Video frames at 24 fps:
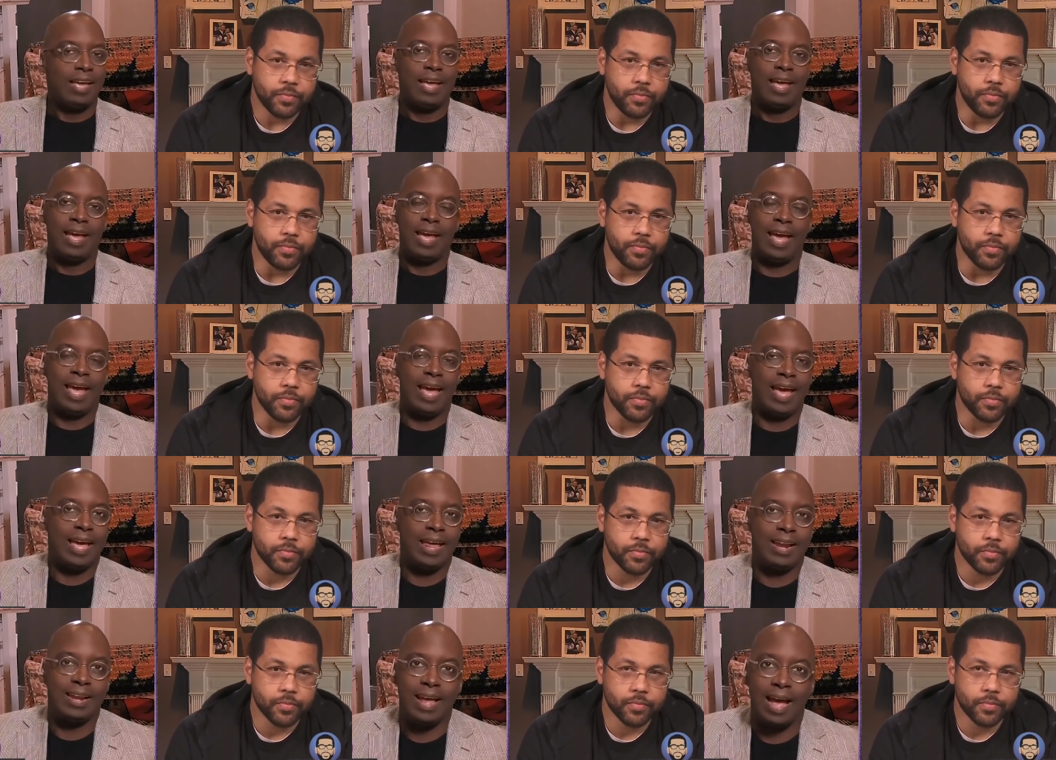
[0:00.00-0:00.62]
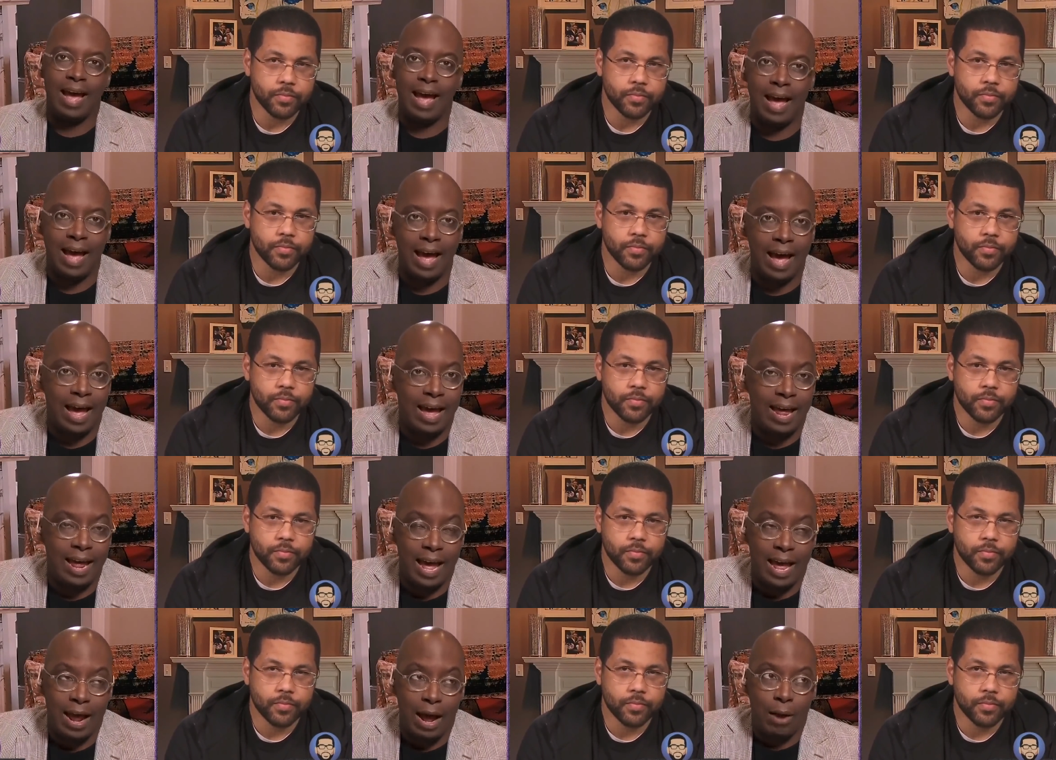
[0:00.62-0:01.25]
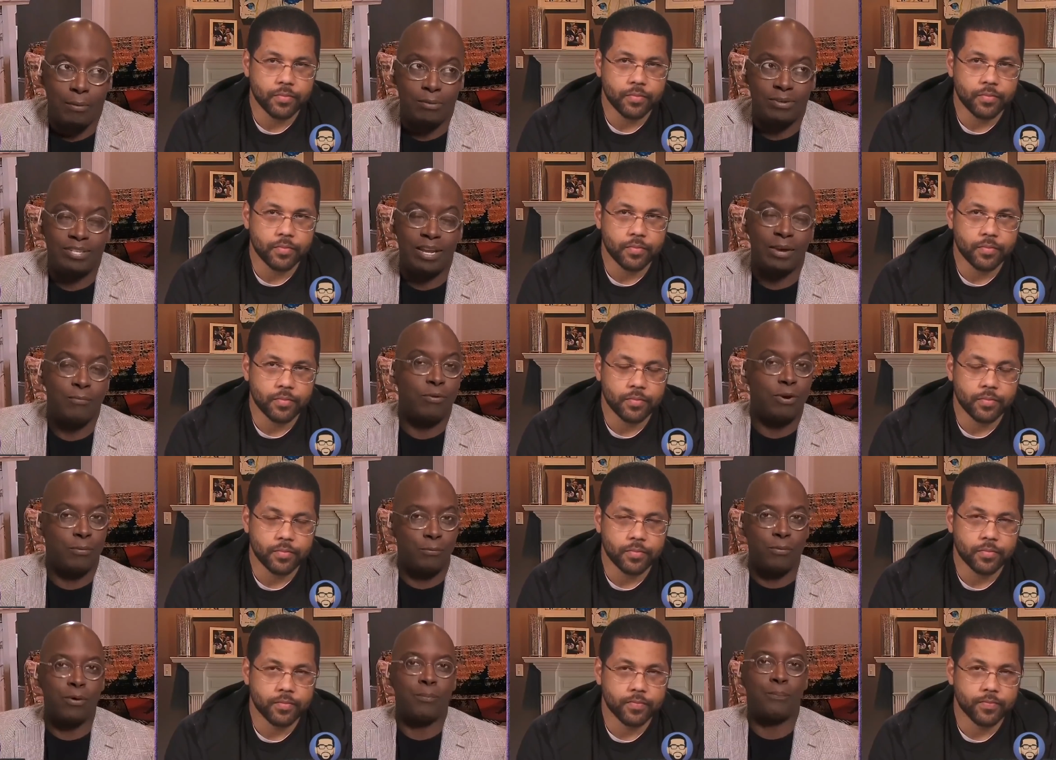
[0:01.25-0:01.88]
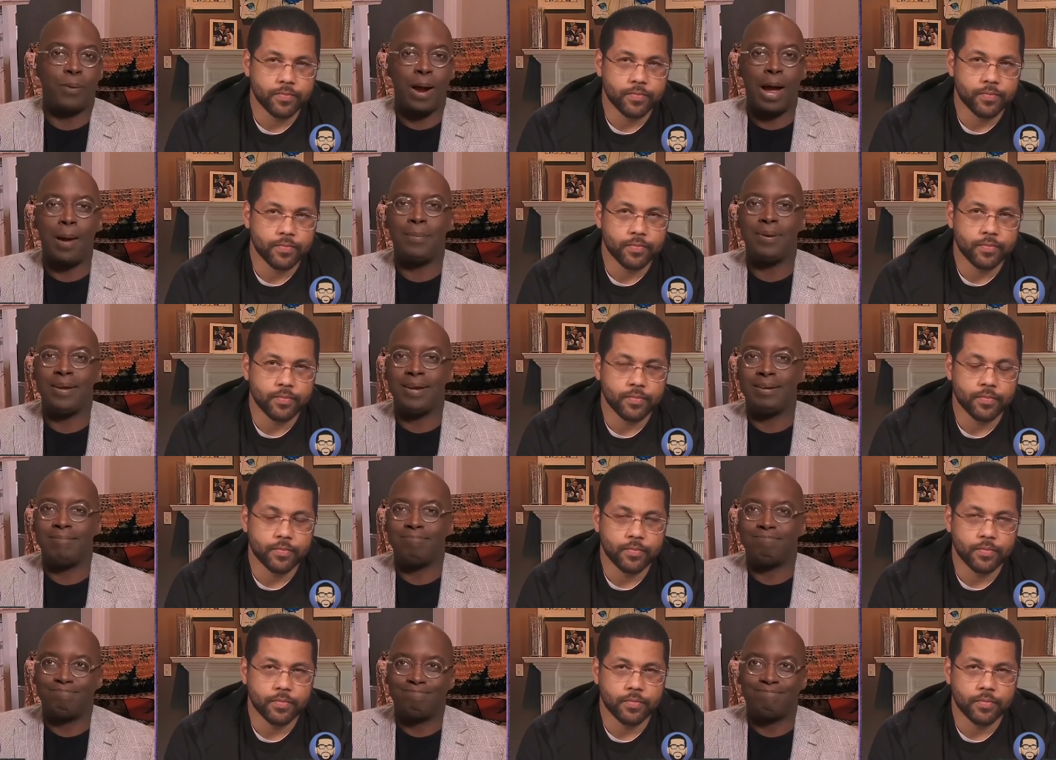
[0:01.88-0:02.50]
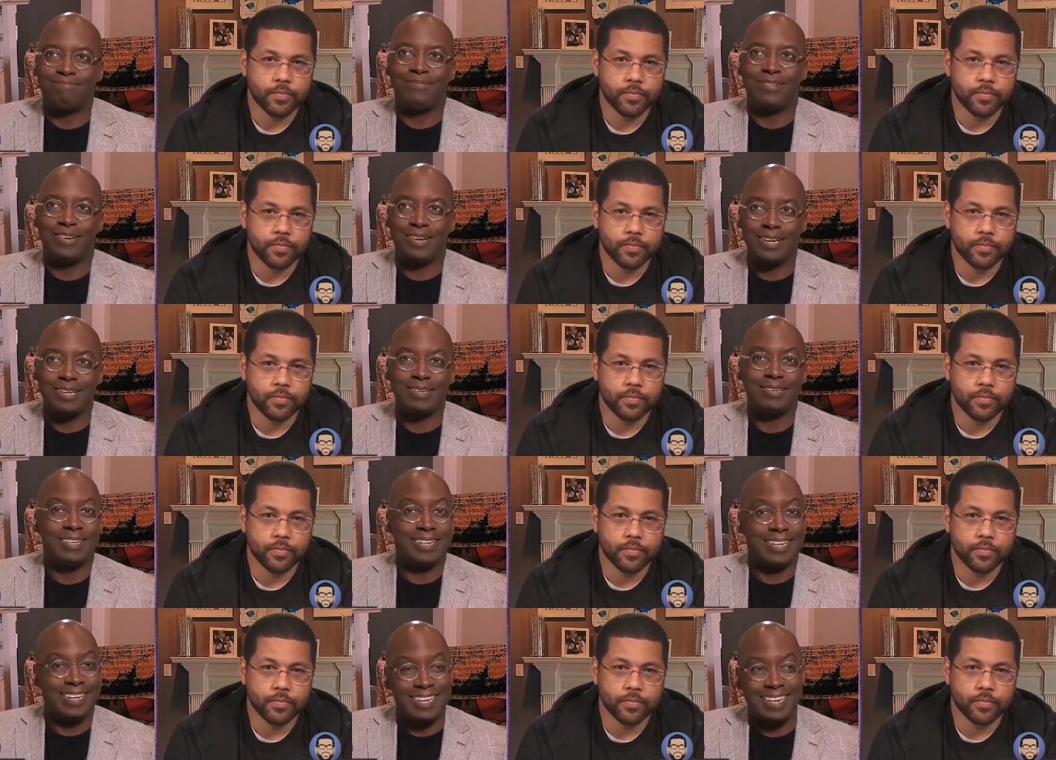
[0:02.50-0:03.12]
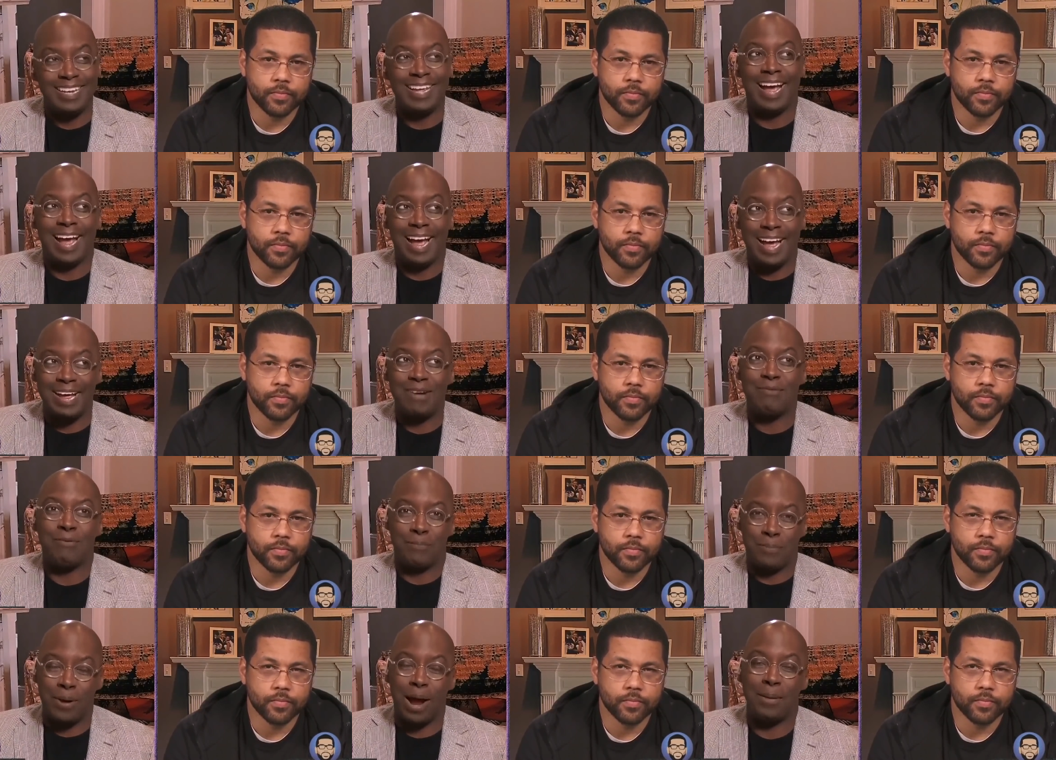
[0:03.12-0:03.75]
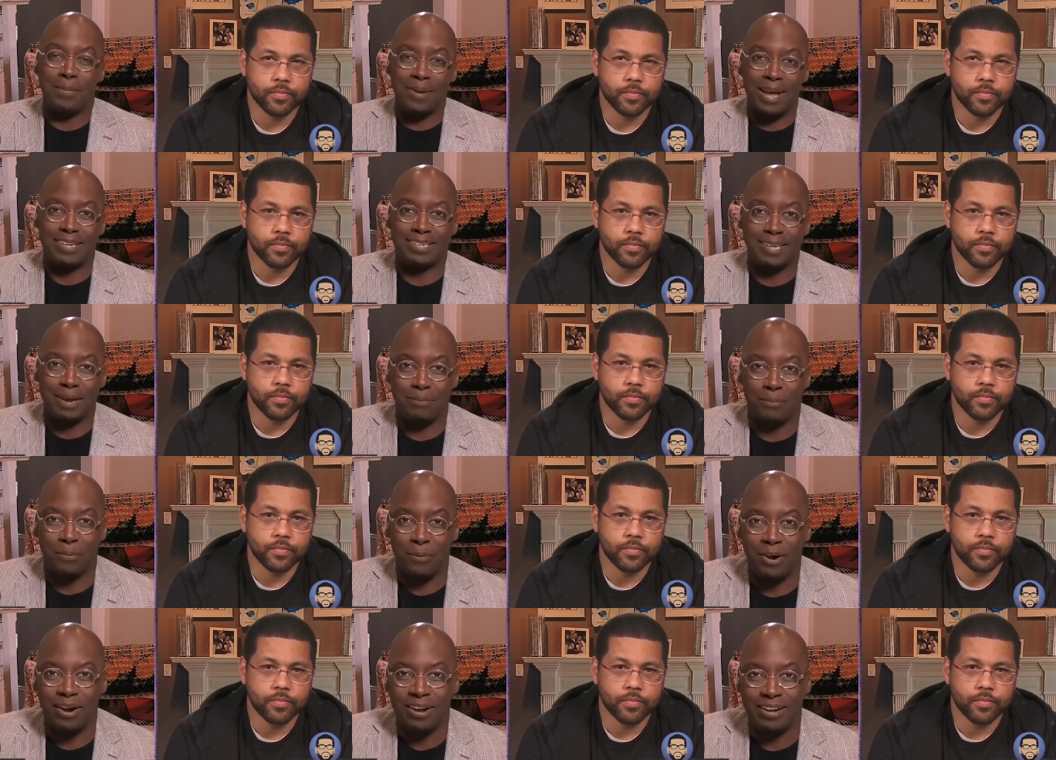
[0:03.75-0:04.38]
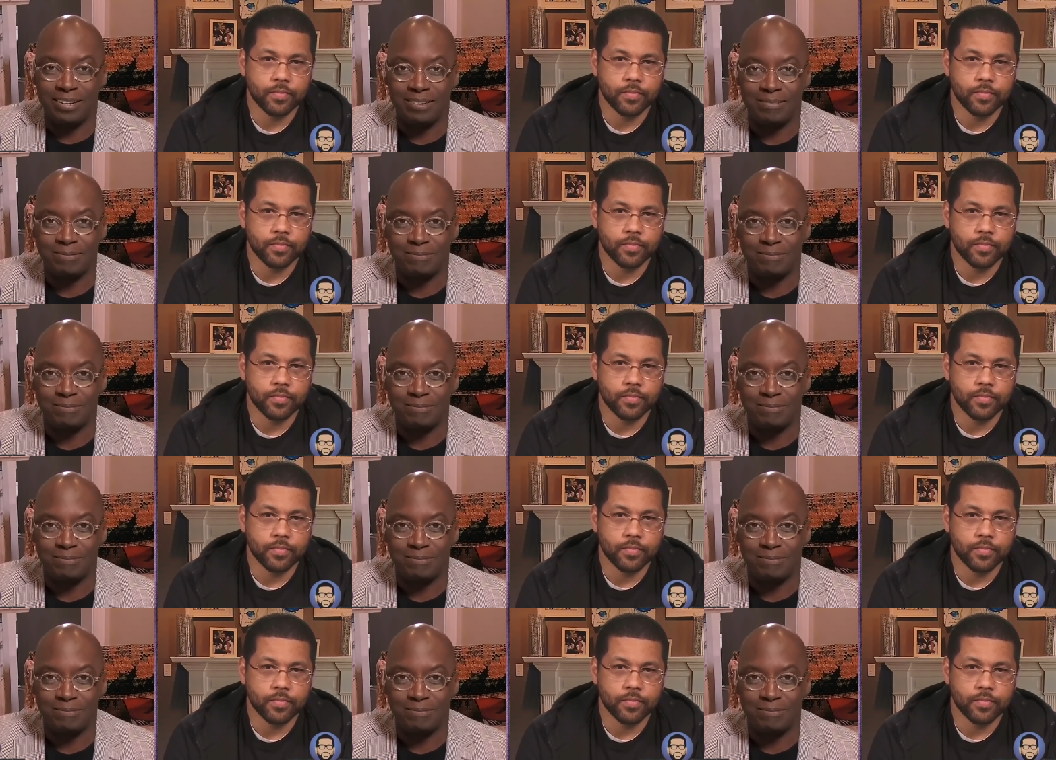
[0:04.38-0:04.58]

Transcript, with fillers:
Speaker 1: And I, I would say we're, we're, probably we're probably at that point.